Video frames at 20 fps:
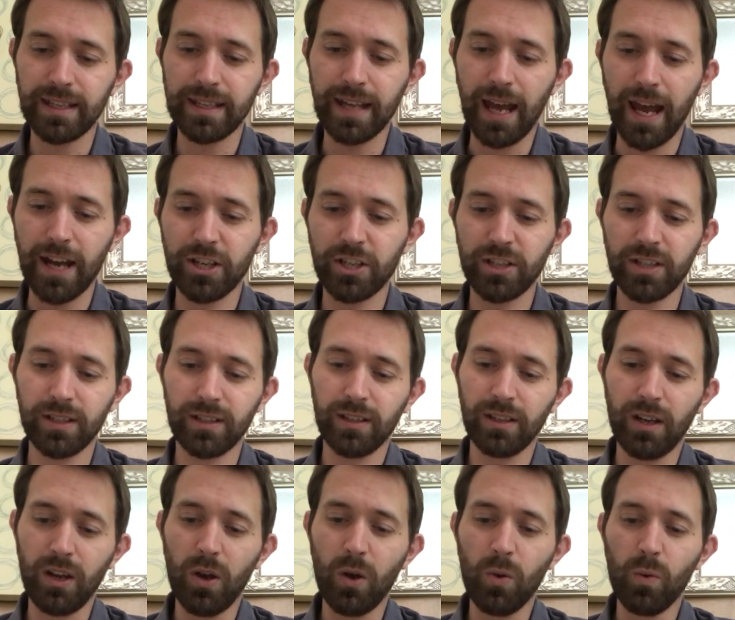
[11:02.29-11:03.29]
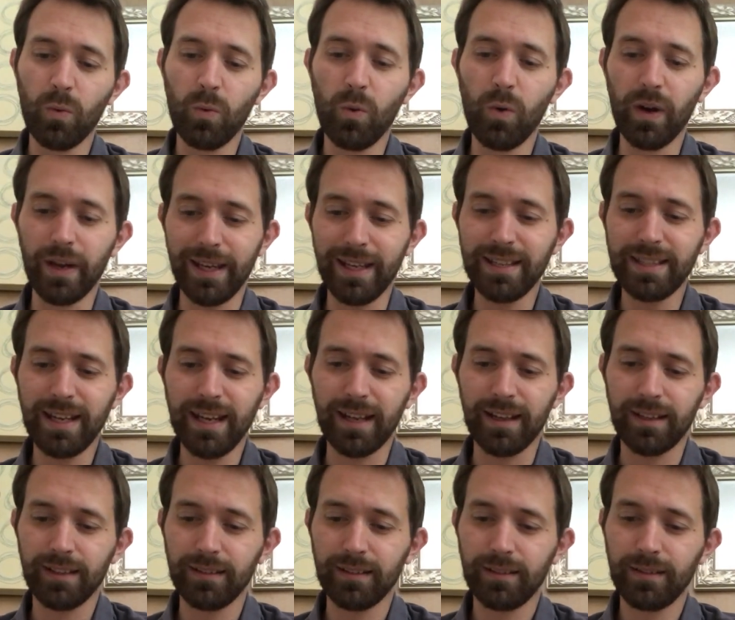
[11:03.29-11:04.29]
the dash. "What is it?"
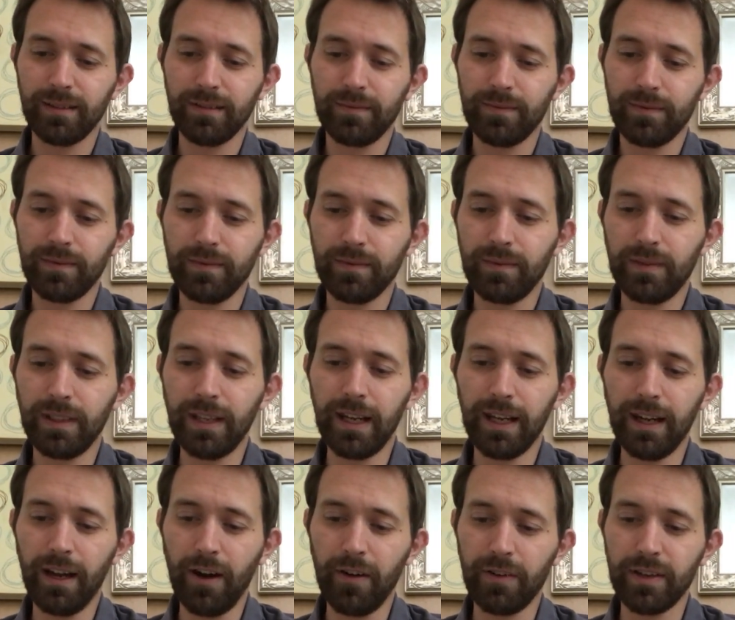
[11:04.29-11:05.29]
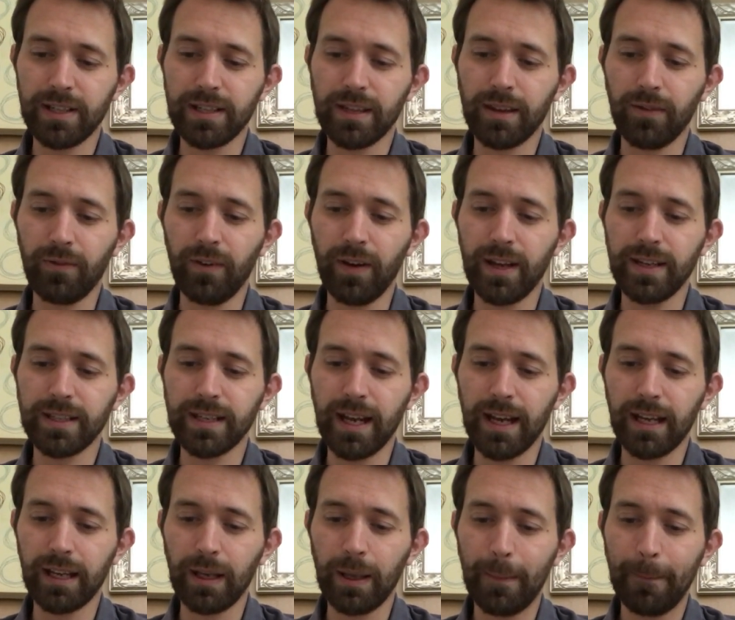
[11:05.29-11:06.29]
Lily hurried to the flight
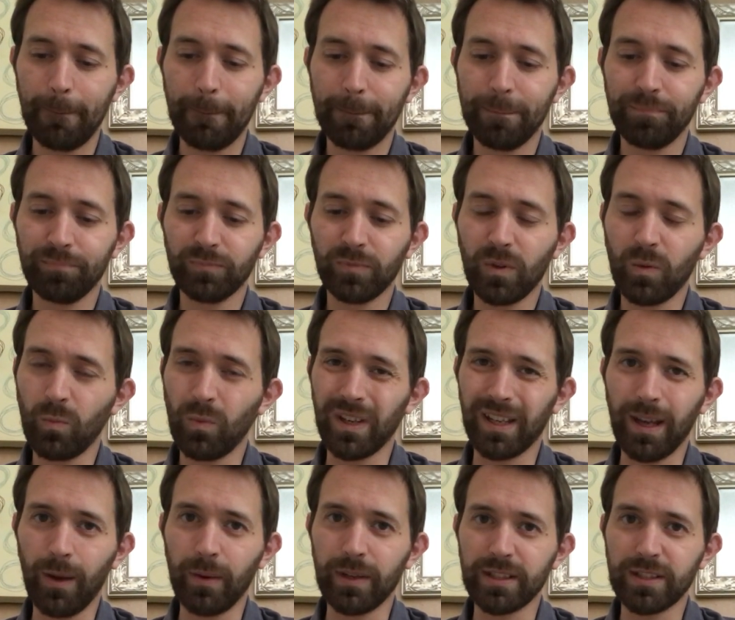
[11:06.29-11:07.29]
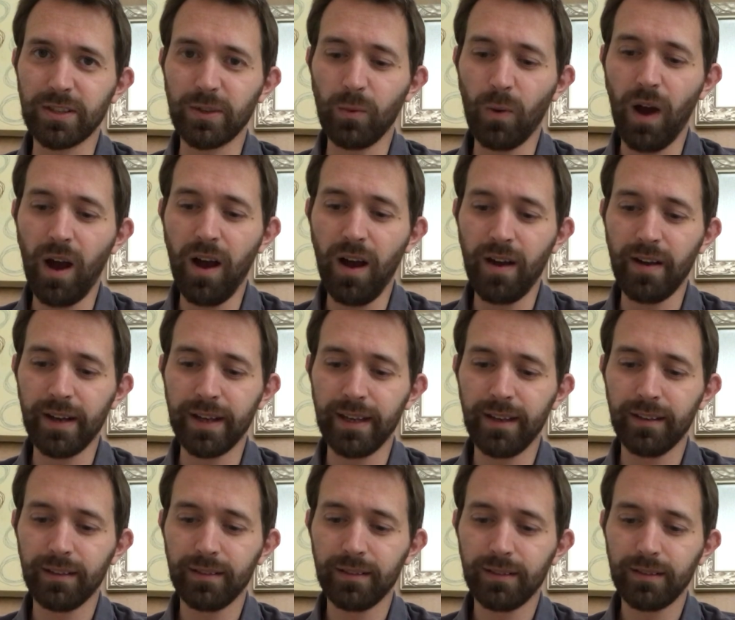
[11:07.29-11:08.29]
deck. "We're going too high."
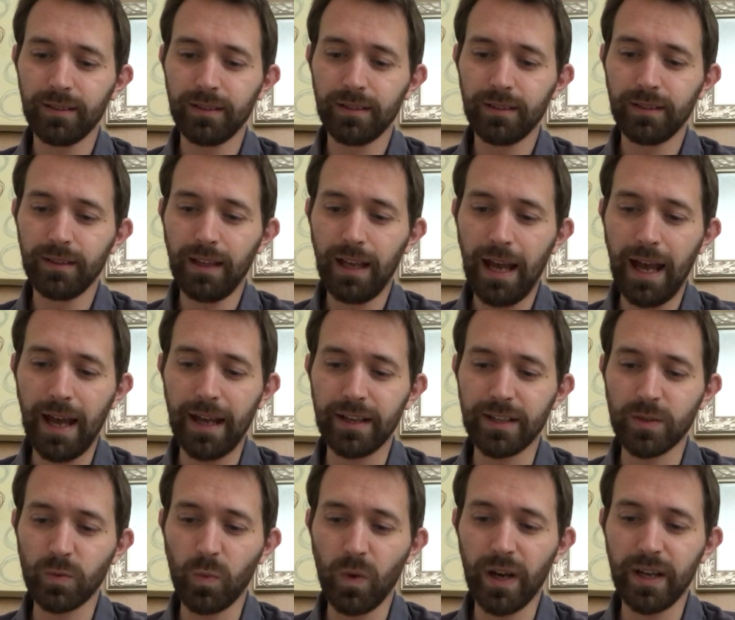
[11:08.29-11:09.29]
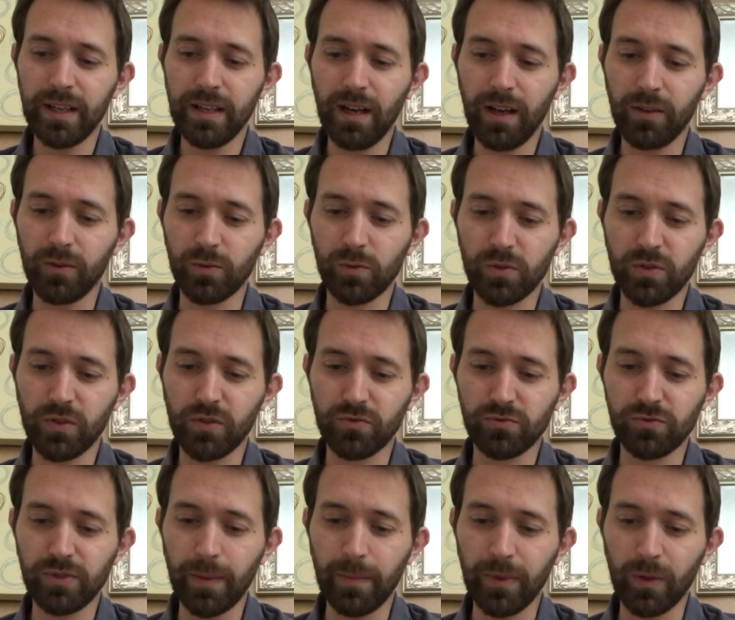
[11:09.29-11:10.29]
Anna's white knuckles
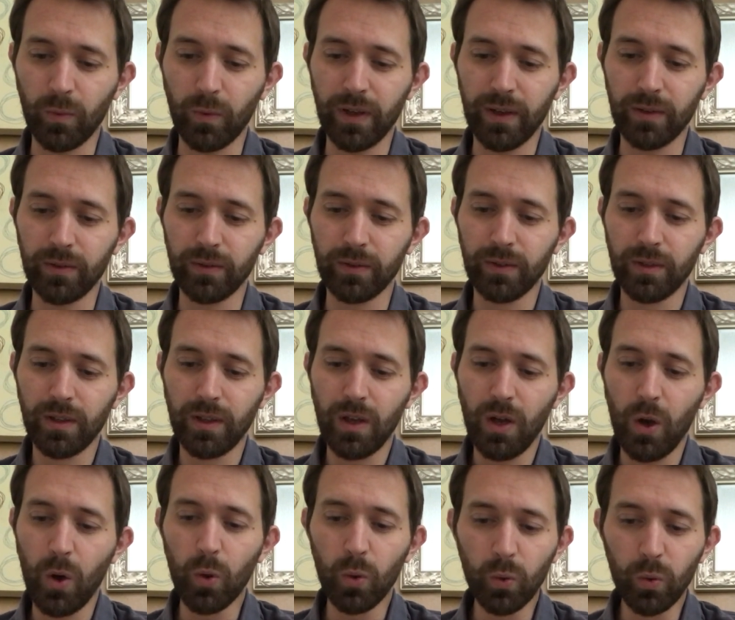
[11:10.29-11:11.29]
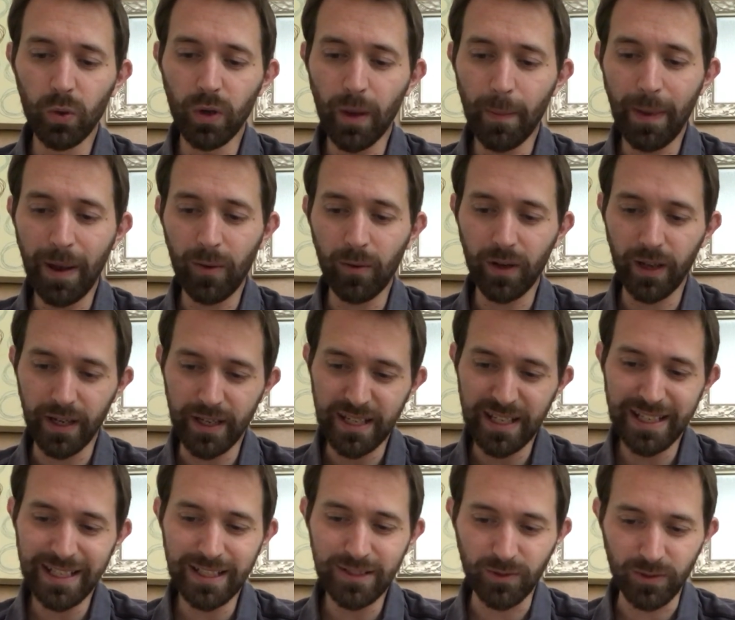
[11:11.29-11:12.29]
gripped the wheel. All about her,
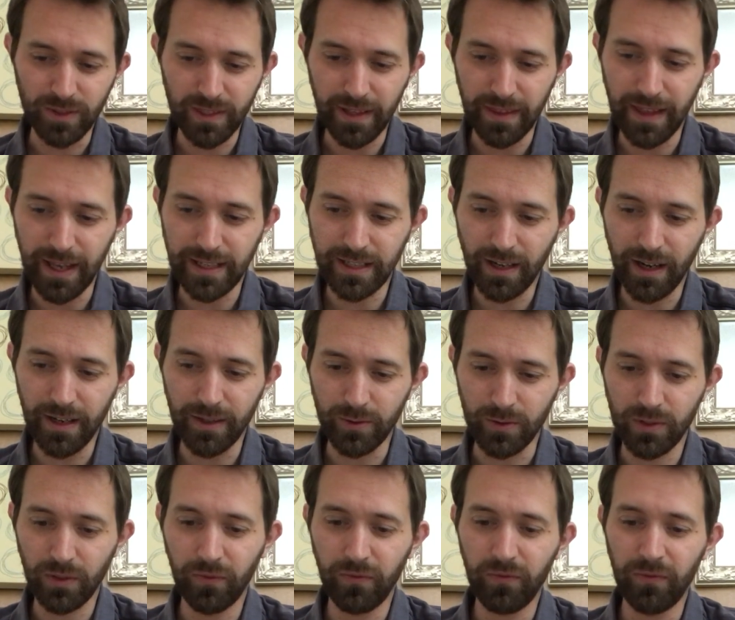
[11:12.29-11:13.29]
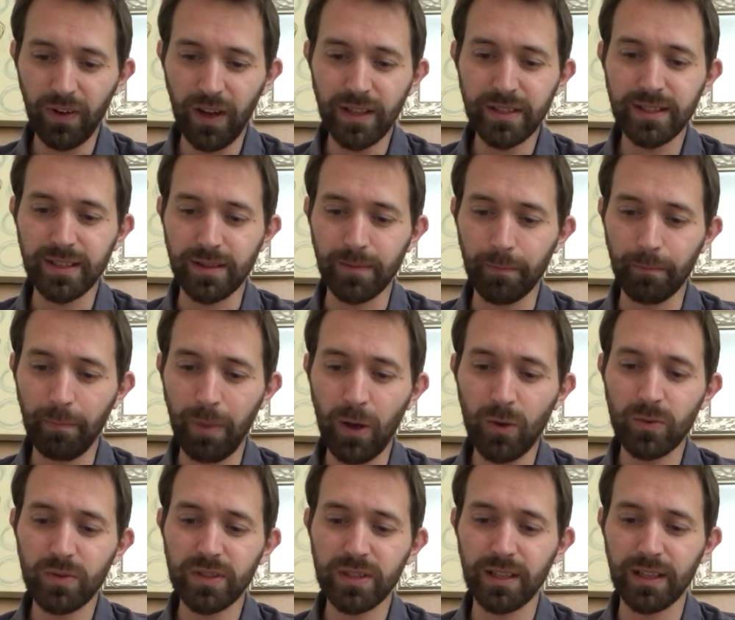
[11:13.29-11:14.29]
needles in their dials fluttered and
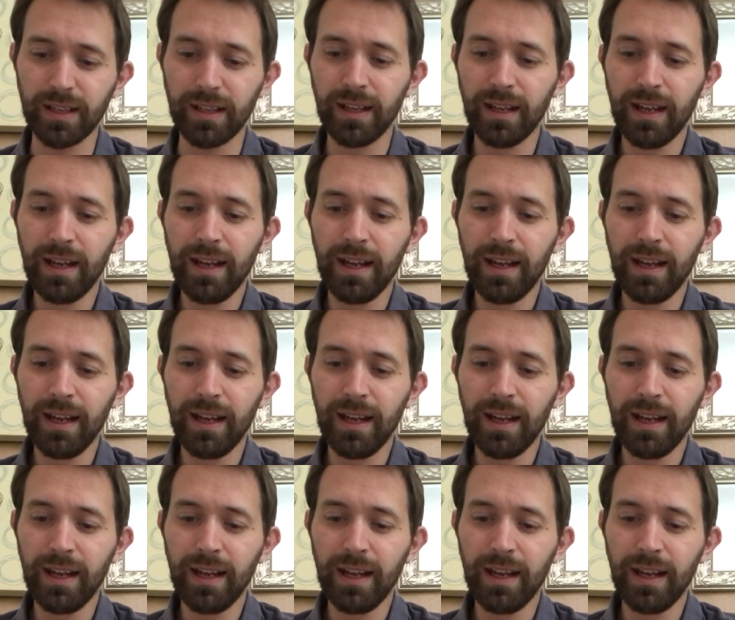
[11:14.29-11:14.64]
pulsed, and